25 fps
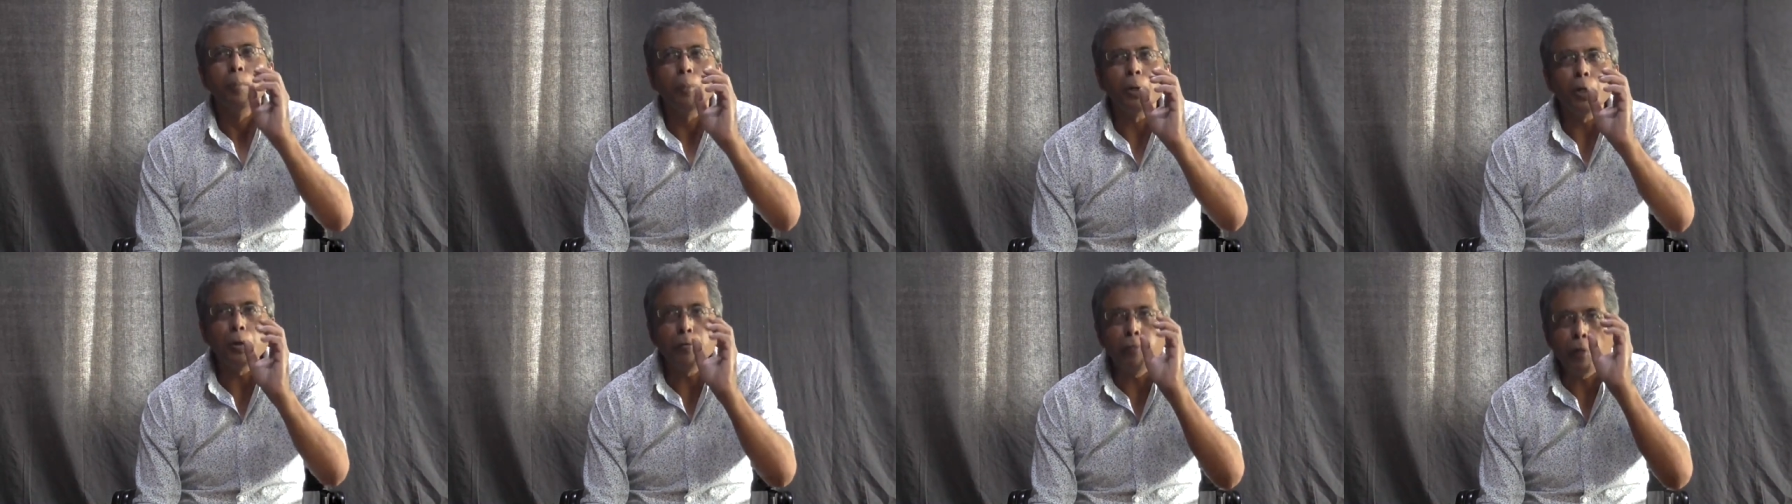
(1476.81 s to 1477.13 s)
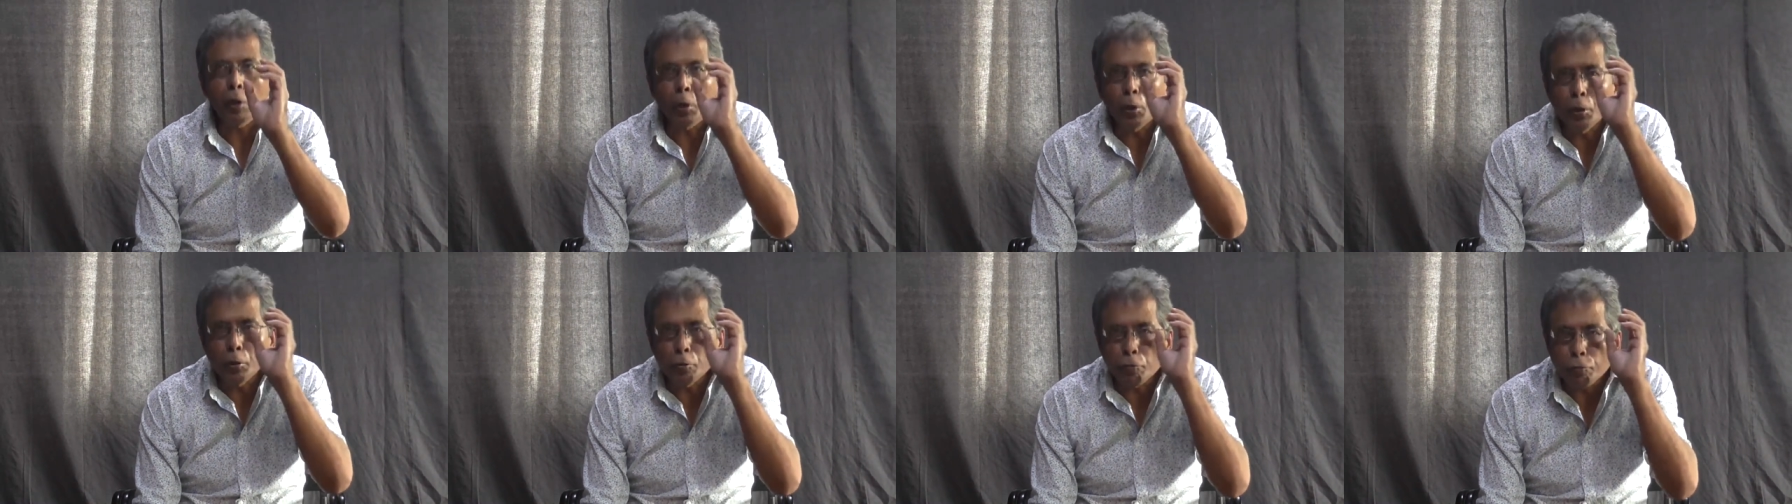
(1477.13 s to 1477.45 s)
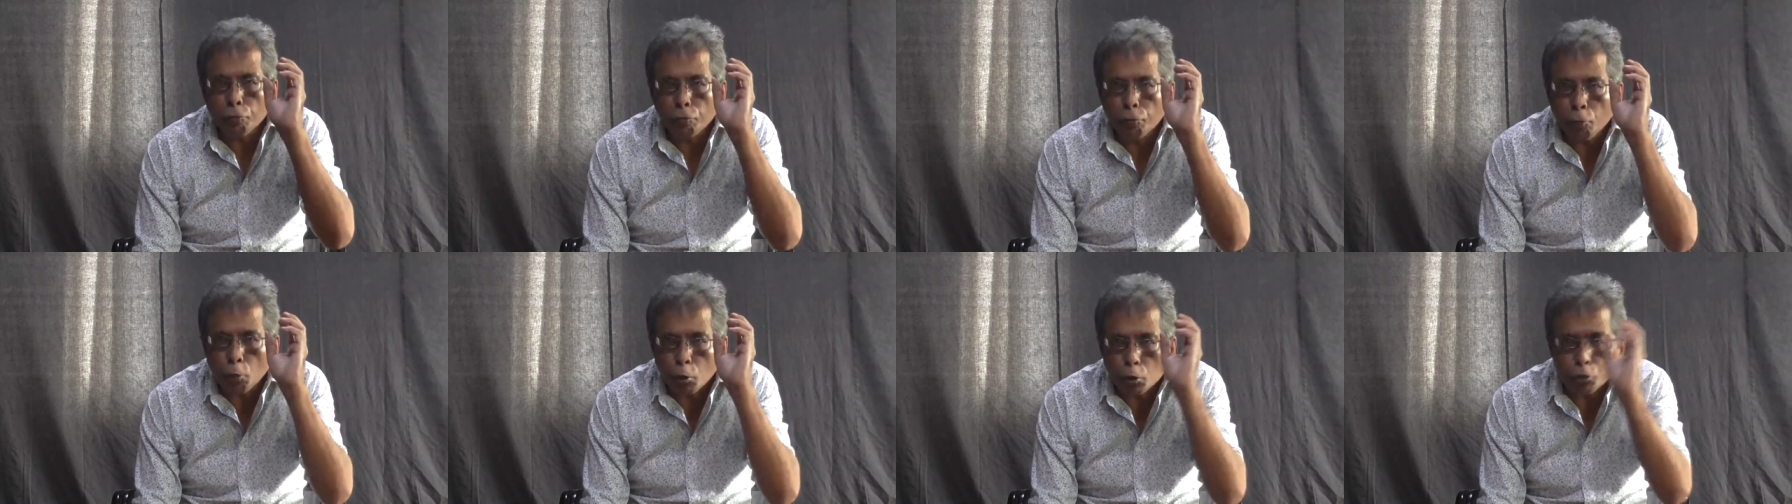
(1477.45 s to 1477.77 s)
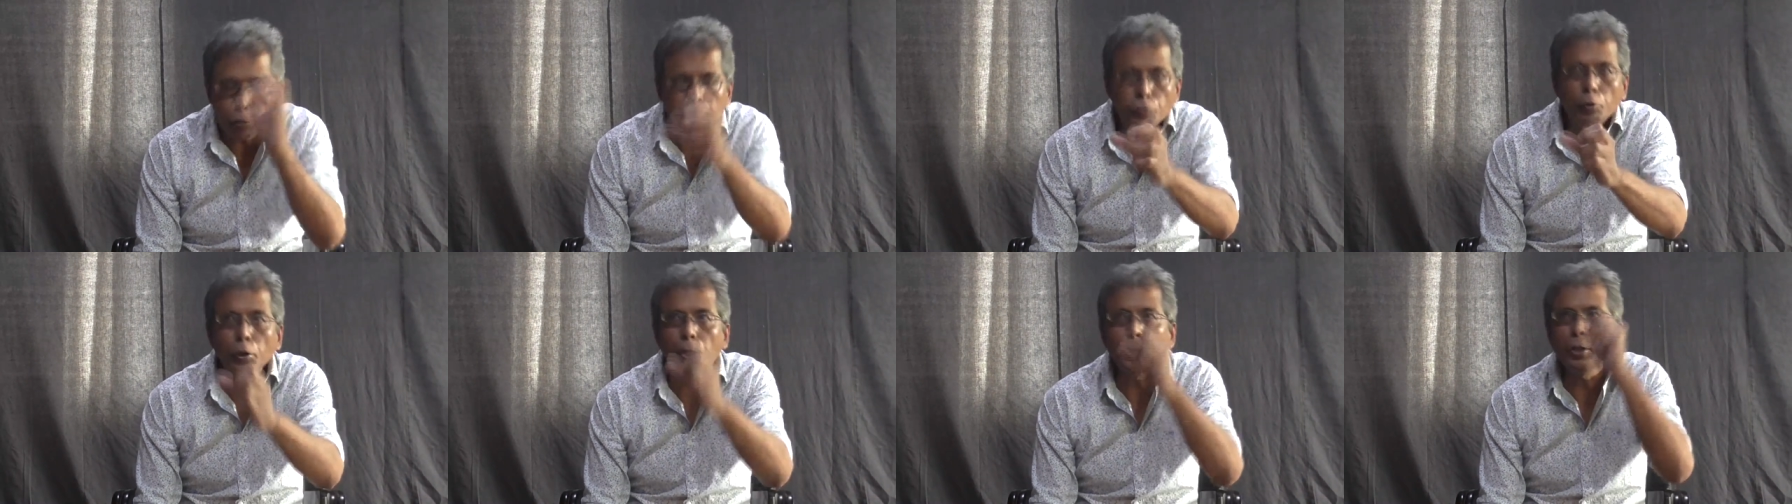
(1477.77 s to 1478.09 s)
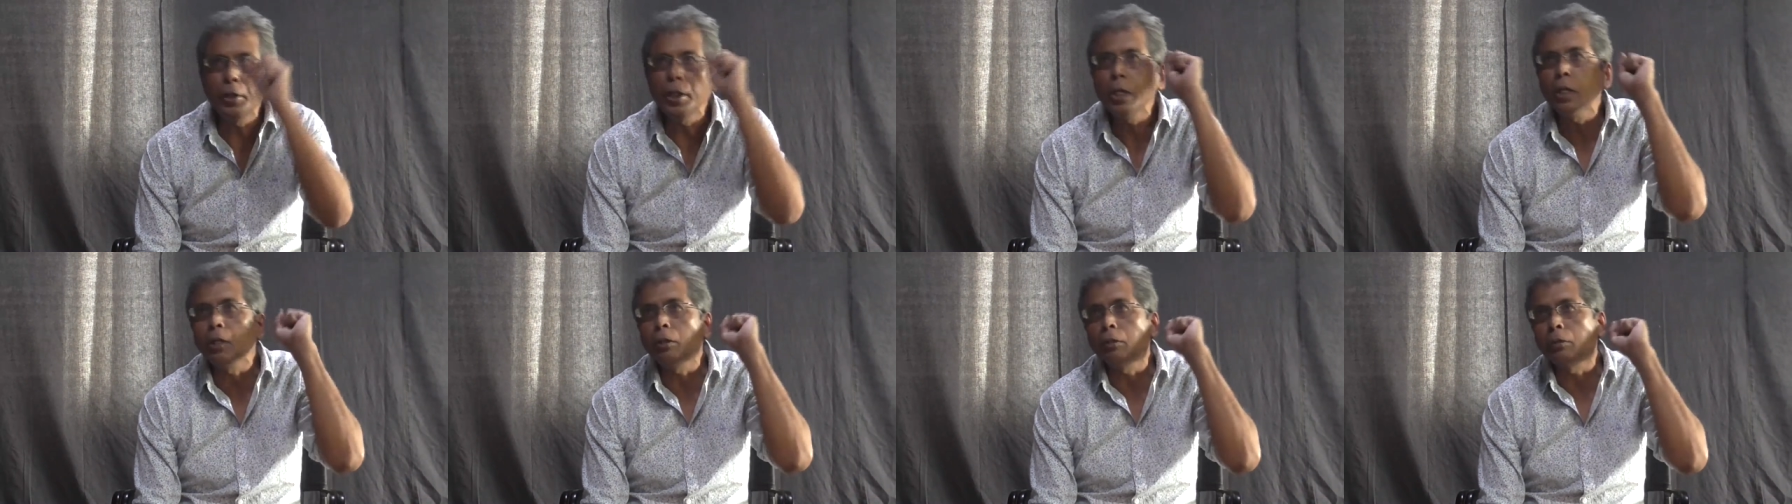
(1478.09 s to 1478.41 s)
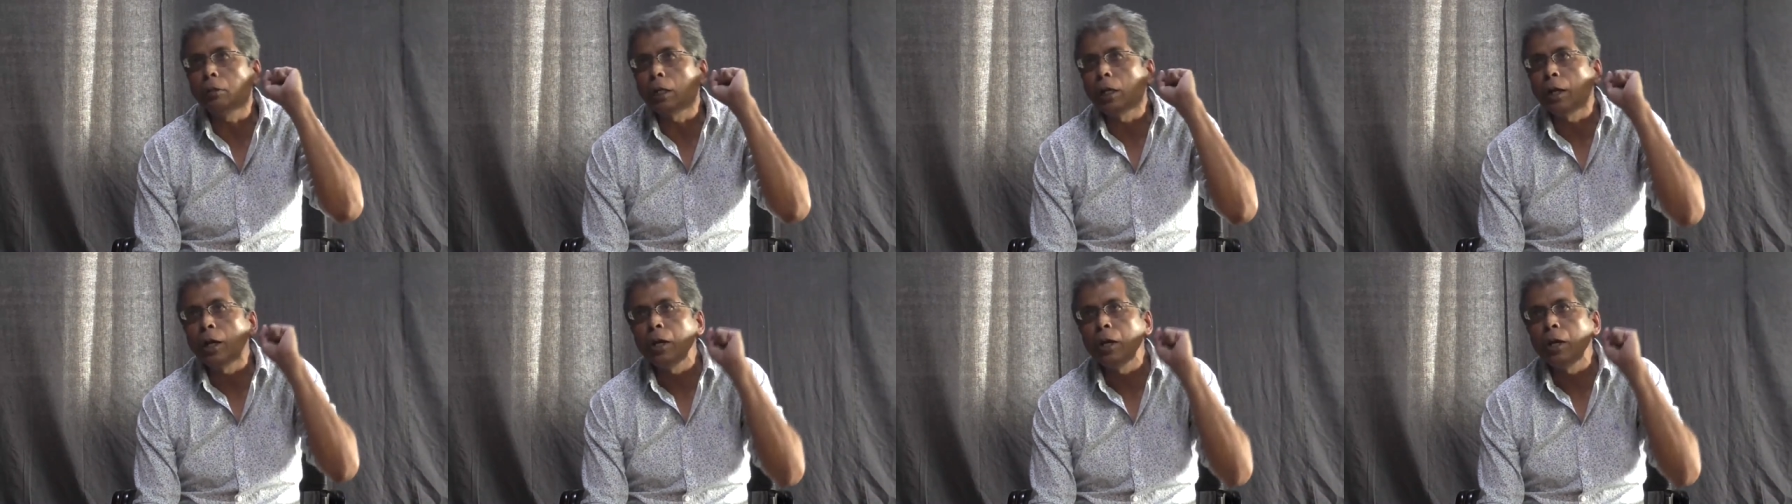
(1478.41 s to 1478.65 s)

But if you're going to forcefully take